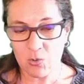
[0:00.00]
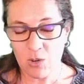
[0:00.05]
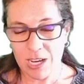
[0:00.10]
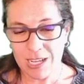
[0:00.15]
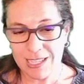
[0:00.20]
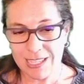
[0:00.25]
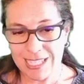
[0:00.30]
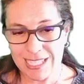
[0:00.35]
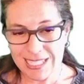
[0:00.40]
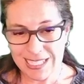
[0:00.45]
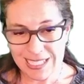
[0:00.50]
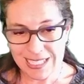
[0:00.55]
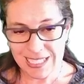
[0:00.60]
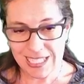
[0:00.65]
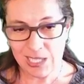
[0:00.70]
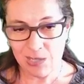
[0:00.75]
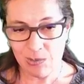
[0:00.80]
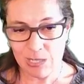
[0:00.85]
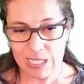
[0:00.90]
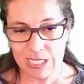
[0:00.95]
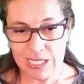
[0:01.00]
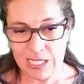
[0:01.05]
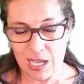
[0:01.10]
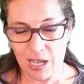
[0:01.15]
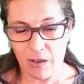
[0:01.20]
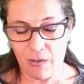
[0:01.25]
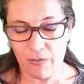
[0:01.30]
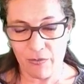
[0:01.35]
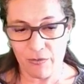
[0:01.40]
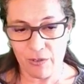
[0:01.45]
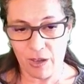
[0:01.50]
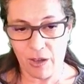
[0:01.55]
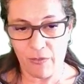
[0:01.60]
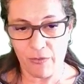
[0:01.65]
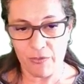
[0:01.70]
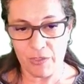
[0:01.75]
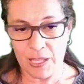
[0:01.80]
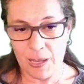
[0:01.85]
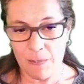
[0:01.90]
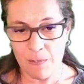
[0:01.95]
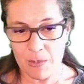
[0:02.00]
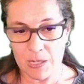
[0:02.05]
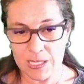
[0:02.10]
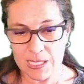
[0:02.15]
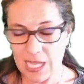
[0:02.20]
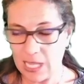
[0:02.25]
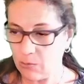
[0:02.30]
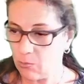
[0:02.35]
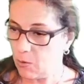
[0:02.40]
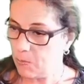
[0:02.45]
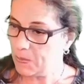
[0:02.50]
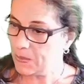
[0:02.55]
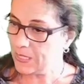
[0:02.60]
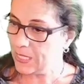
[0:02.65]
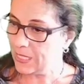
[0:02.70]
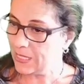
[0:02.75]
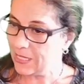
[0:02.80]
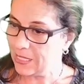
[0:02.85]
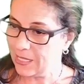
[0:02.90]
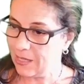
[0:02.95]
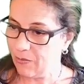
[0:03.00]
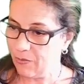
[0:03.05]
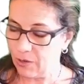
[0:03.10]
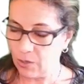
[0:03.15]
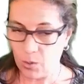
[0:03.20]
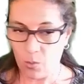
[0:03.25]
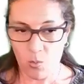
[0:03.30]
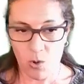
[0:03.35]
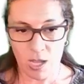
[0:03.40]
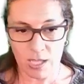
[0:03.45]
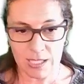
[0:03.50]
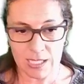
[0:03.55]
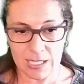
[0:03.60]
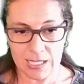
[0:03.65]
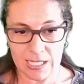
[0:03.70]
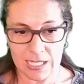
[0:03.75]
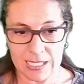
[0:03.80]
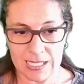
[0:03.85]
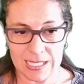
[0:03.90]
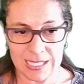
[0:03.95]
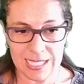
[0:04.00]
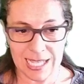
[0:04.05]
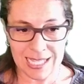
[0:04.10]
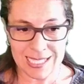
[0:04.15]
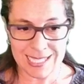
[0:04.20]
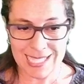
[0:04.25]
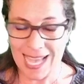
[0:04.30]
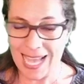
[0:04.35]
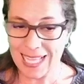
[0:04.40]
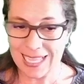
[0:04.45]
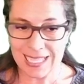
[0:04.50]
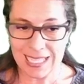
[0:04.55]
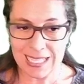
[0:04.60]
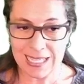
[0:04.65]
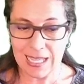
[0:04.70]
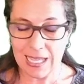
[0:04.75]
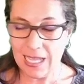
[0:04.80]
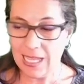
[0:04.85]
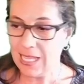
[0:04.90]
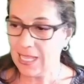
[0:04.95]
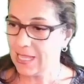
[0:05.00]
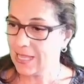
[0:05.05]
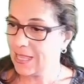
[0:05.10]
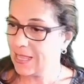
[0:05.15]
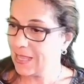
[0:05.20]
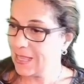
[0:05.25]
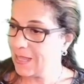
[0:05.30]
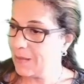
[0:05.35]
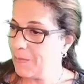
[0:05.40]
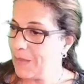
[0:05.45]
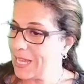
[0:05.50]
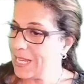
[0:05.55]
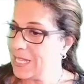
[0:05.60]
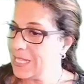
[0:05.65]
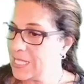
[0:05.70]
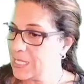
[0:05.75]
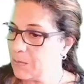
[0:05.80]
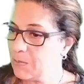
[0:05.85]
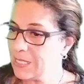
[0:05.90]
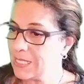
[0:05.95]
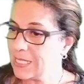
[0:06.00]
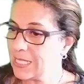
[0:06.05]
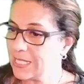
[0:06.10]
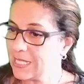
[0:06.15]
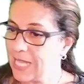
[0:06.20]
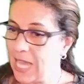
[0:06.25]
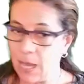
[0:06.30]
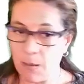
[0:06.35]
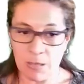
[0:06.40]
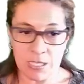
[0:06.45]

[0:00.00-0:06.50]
this series of numbers that represent the different quantities is exactly the mechanism is the same.